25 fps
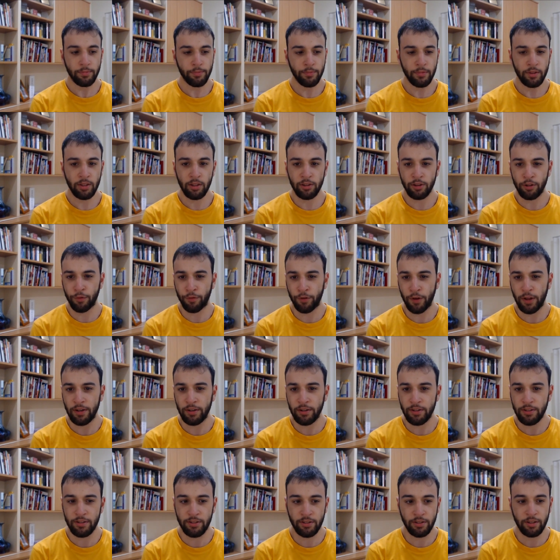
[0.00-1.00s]

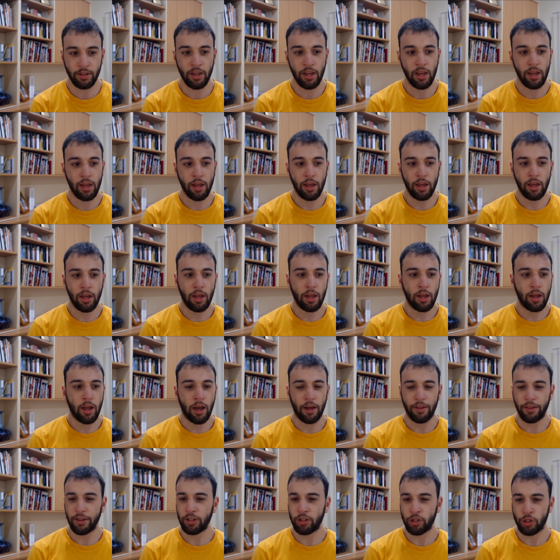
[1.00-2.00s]
defenders,
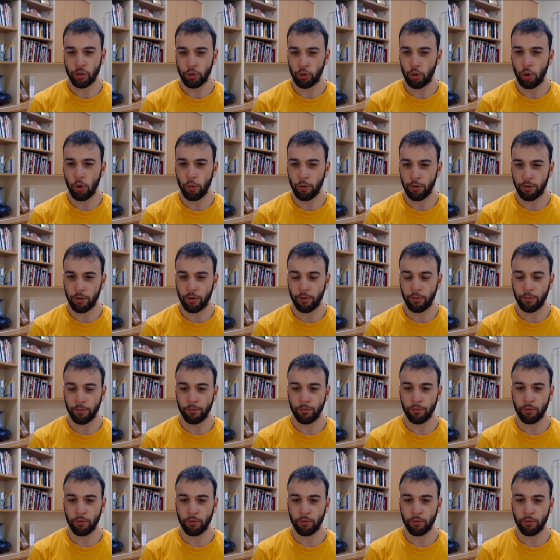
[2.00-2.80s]
I think Shaw was a